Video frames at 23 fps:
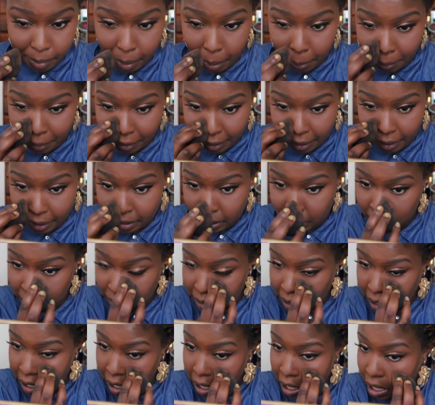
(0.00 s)
appearance
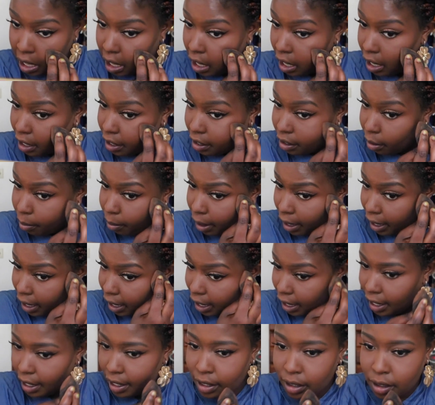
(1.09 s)
under my
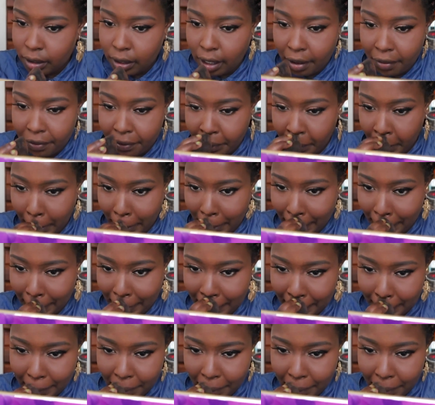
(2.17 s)
eyes. So I feel like